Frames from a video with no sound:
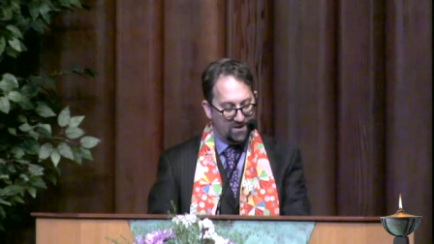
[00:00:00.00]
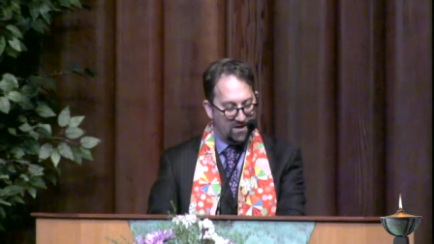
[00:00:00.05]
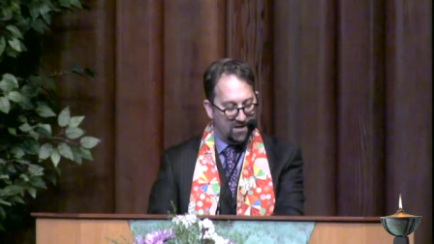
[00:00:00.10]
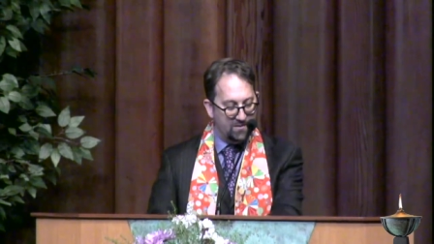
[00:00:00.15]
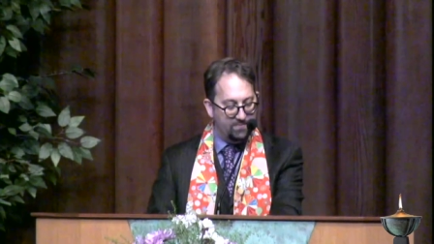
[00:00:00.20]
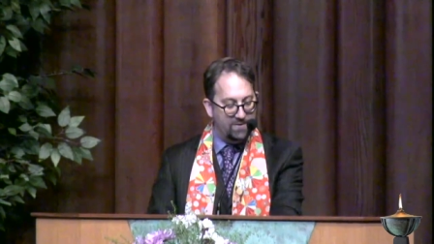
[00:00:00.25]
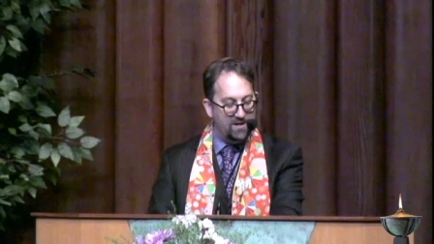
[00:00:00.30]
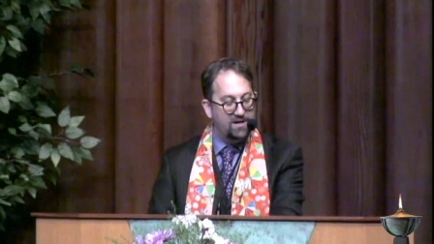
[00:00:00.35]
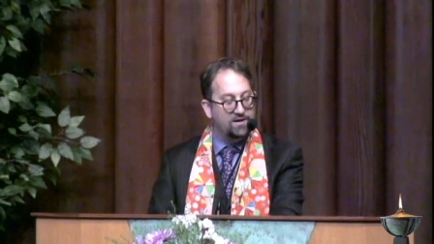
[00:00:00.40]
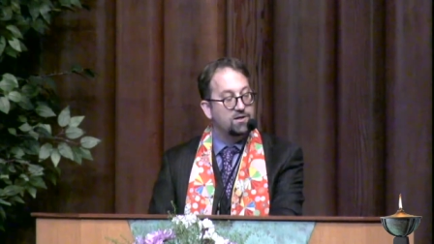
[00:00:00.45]

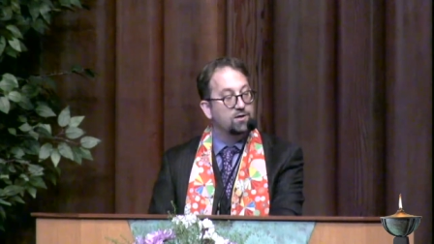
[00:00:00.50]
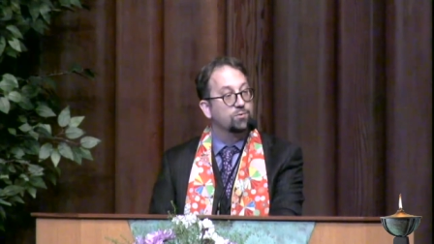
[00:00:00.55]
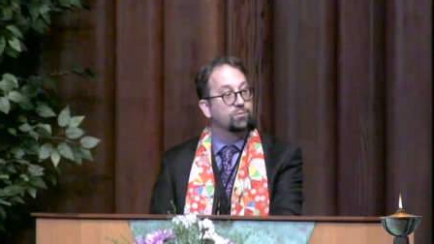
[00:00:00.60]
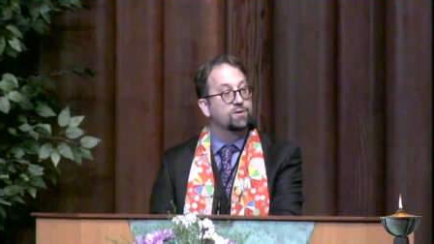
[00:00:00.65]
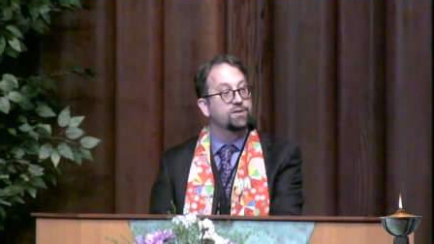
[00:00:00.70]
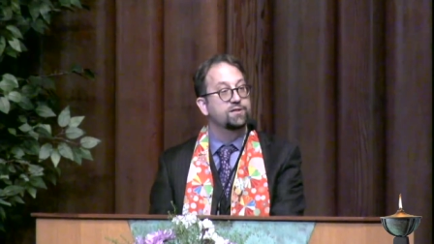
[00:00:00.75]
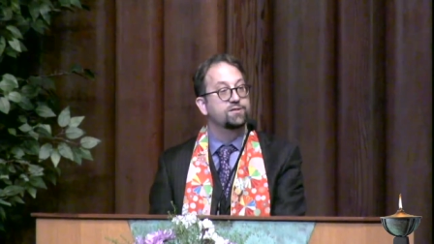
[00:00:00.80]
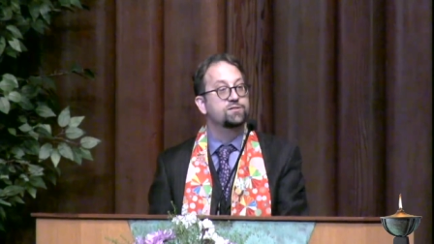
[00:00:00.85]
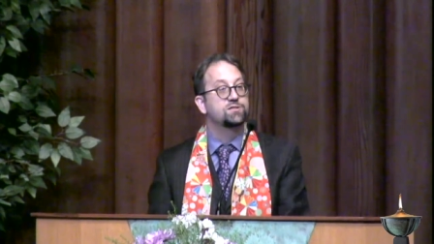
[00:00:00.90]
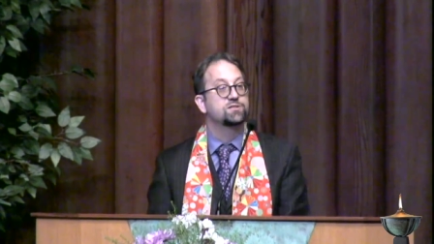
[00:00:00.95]
and make a
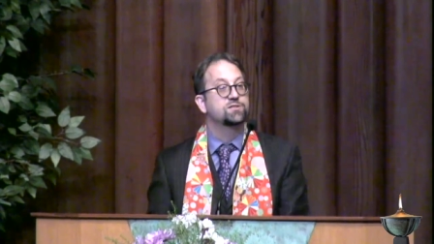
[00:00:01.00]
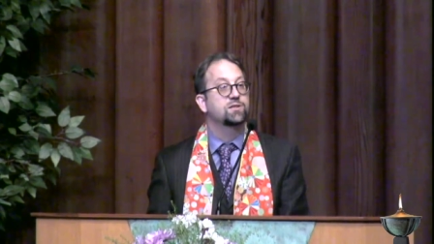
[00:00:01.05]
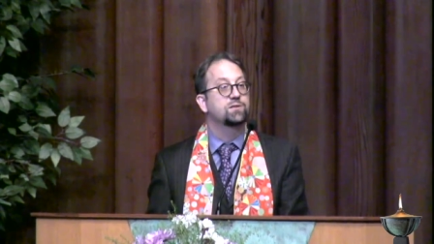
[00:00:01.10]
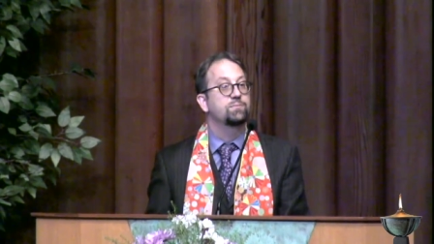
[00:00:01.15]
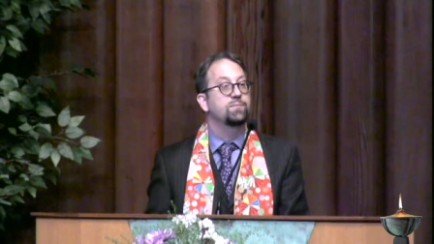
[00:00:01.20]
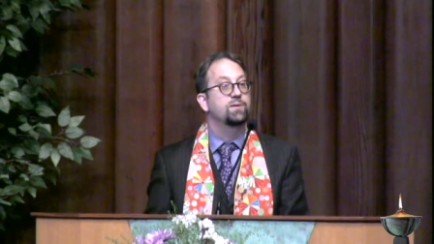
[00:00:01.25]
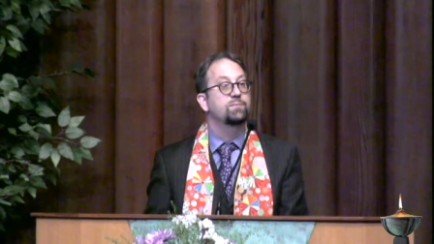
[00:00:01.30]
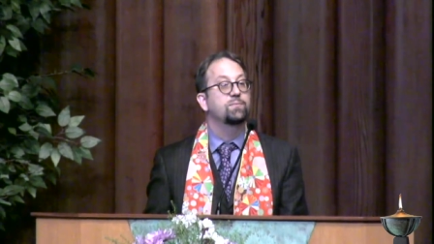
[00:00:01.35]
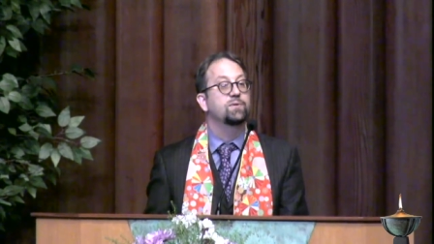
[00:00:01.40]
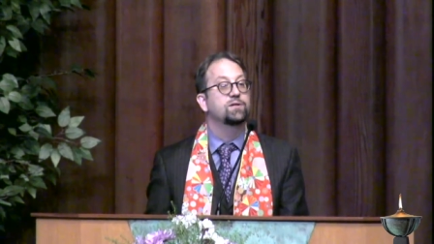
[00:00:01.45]
religious
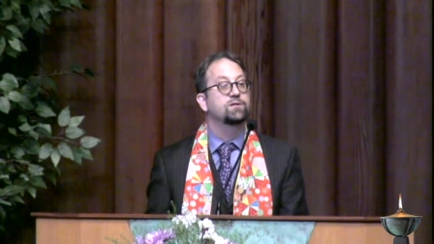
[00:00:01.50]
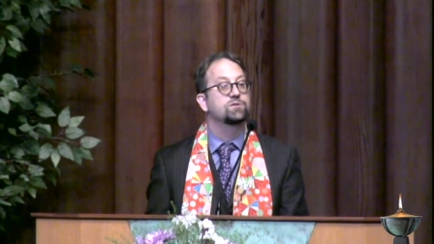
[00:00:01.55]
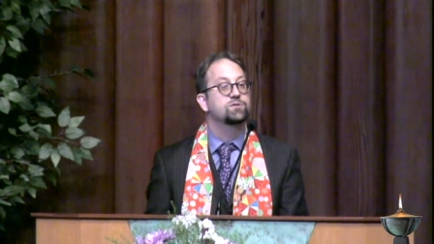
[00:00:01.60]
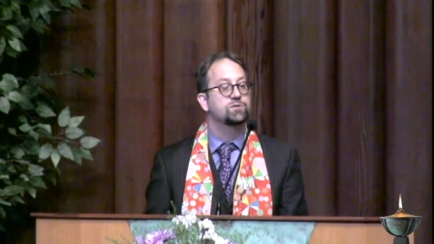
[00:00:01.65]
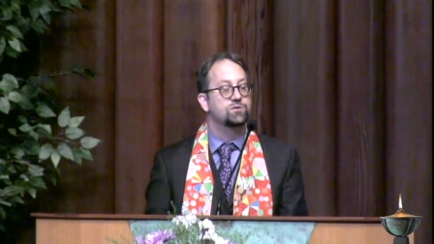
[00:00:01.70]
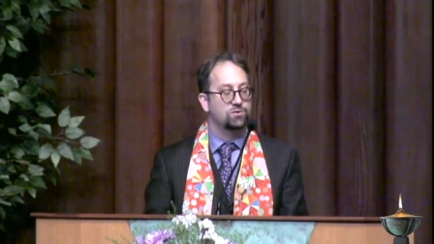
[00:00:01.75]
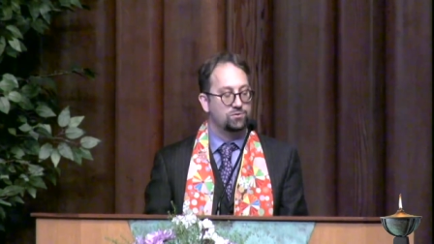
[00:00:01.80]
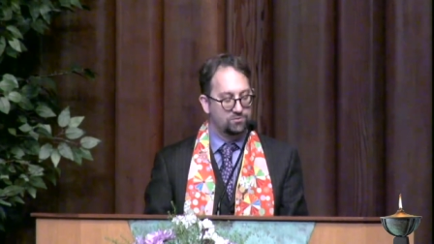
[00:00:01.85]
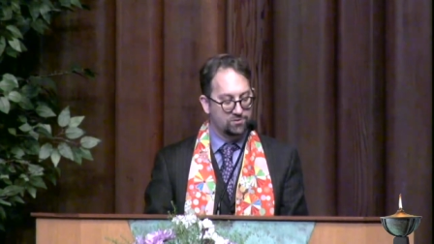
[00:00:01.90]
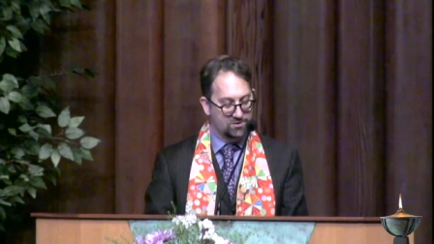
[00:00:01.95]
commitment
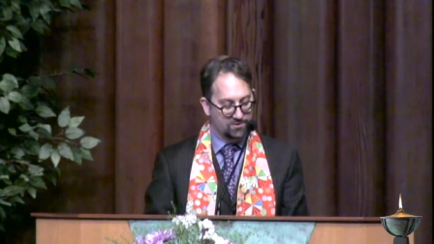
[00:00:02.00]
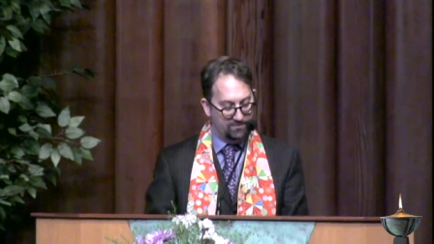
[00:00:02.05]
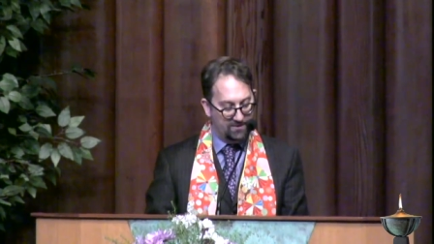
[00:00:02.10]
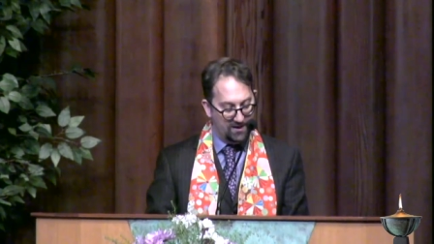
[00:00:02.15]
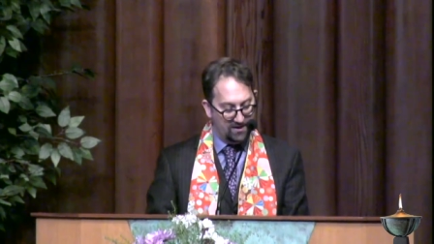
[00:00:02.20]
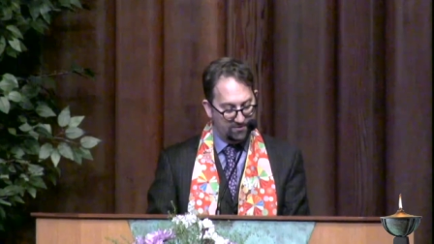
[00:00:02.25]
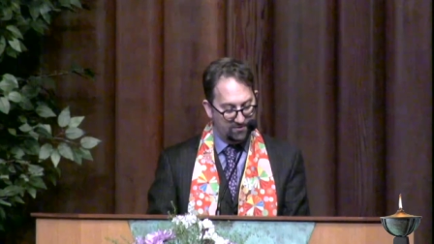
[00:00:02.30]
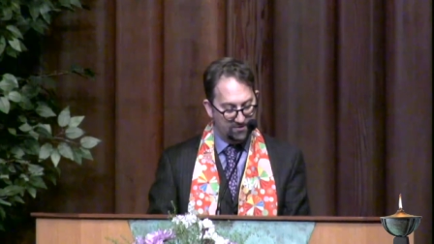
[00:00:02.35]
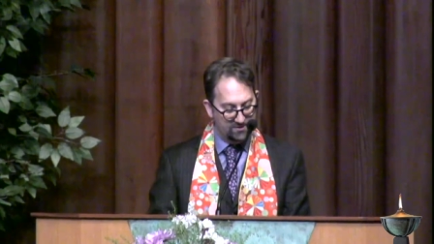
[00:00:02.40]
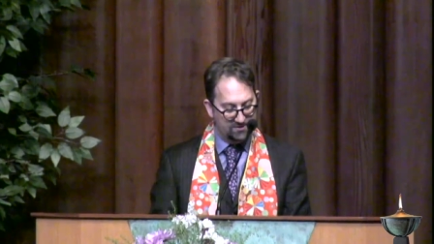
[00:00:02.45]
to
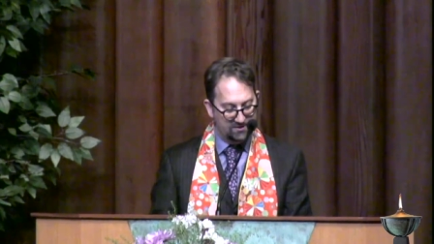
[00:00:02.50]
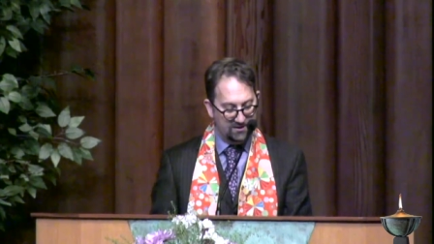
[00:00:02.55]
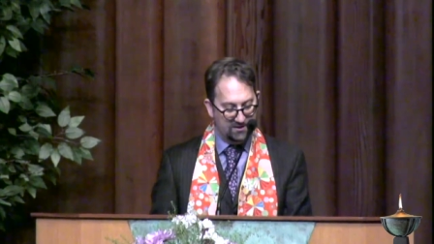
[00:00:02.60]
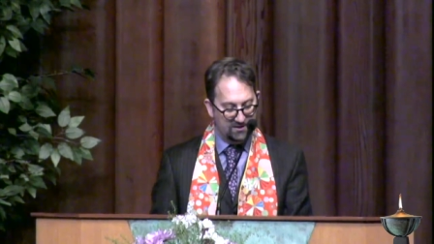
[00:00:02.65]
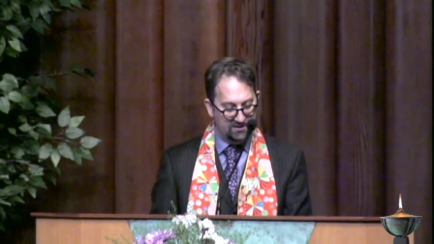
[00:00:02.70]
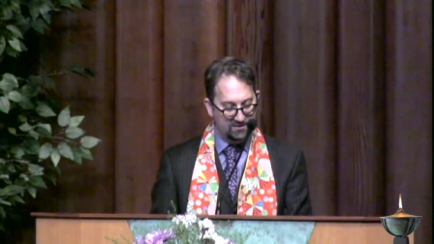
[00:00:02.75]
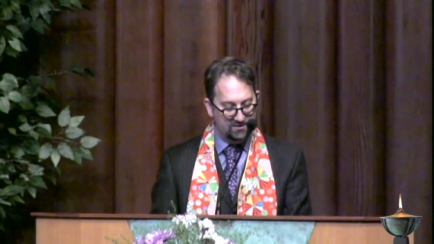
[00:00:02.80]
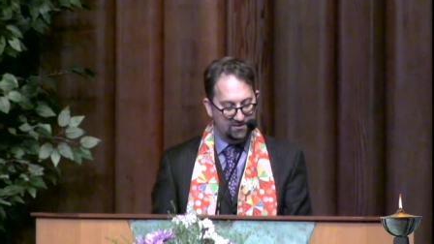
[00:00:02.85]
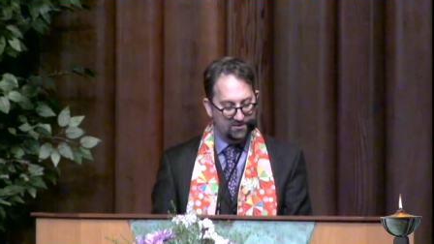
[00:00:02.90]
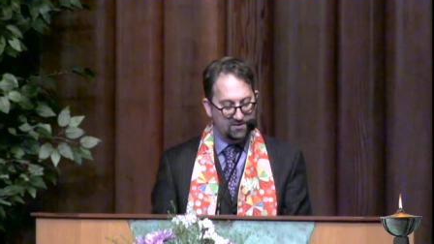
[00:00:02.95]

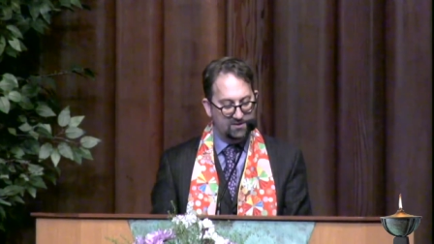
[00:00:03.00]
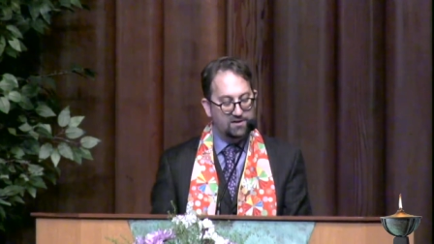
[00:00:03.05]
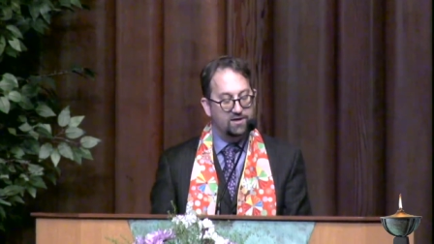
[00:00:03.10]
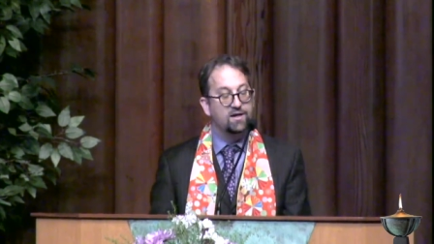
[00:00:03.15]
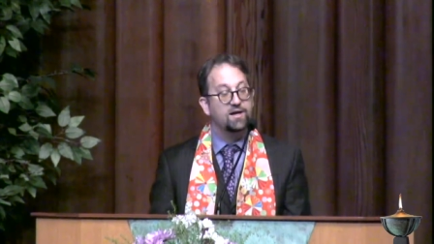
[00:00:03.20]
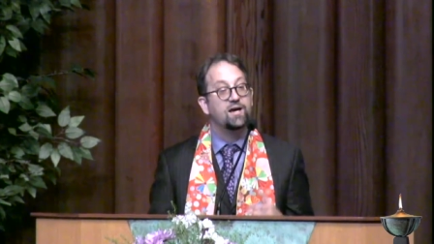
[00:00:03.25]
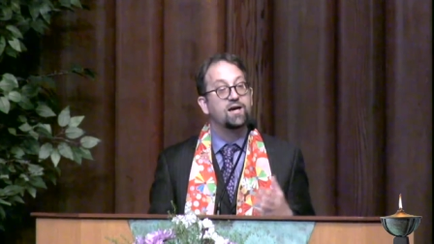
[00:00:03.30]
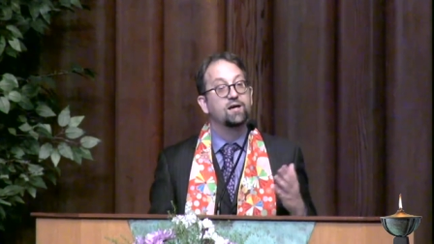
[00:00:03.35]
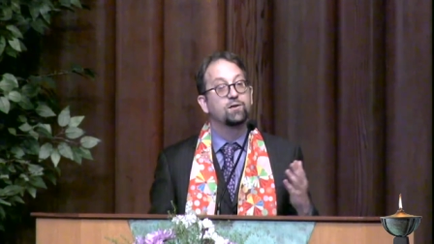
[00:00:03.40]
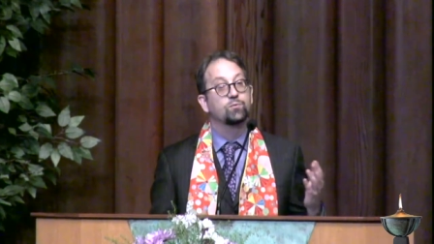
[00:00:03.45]
democracy
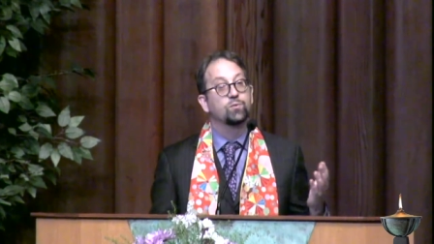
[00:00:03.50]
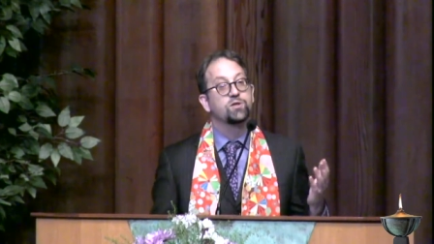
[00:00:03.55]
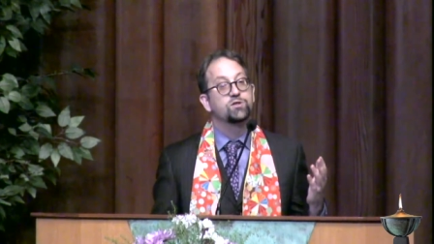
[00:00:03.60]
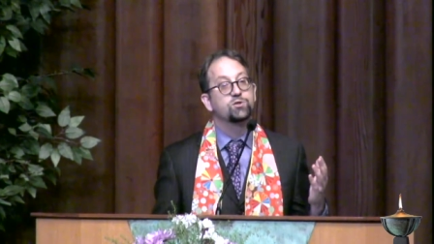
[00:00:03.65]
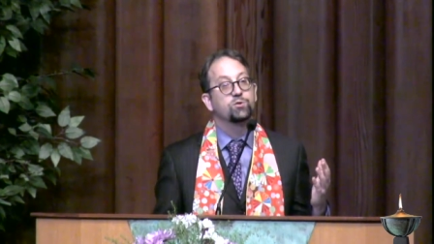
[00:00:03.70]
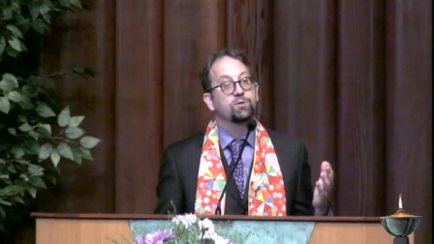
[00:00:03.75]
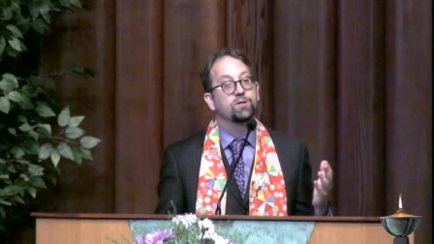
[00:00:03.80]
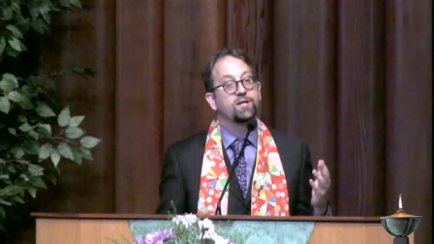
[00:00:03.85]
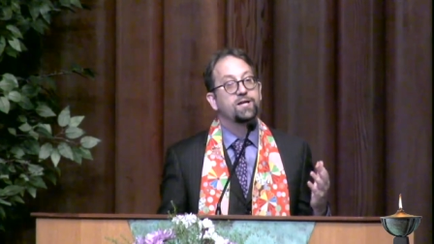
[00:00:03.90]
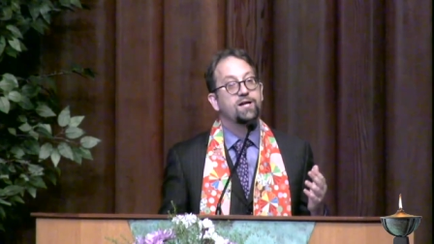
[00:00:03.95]
and
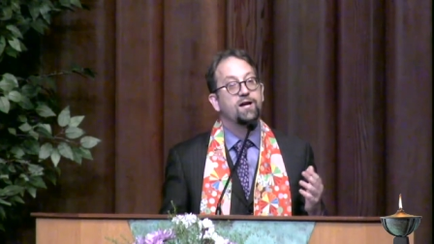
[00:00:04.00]
ritually